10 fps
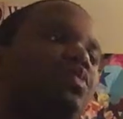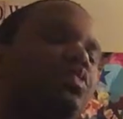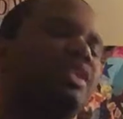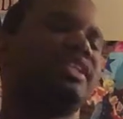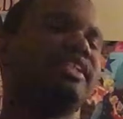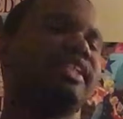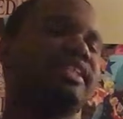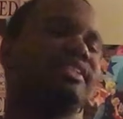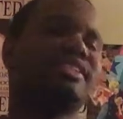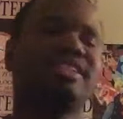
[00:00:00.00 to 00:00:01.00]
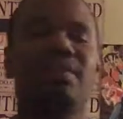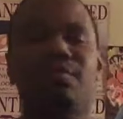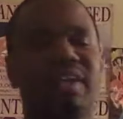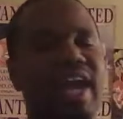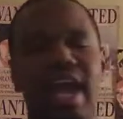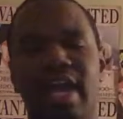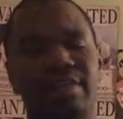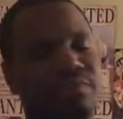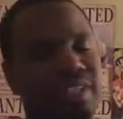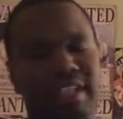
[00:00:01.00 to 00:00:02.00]
we skip,
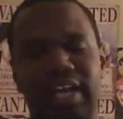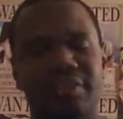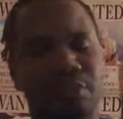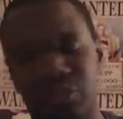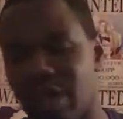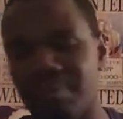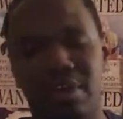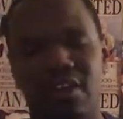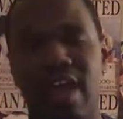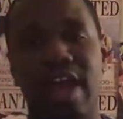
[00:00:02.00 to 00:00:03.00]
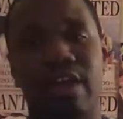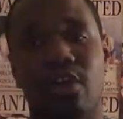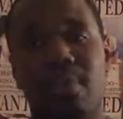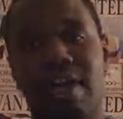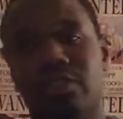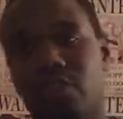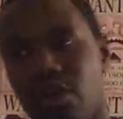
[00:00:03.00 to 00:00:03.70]
we drop all that and go back to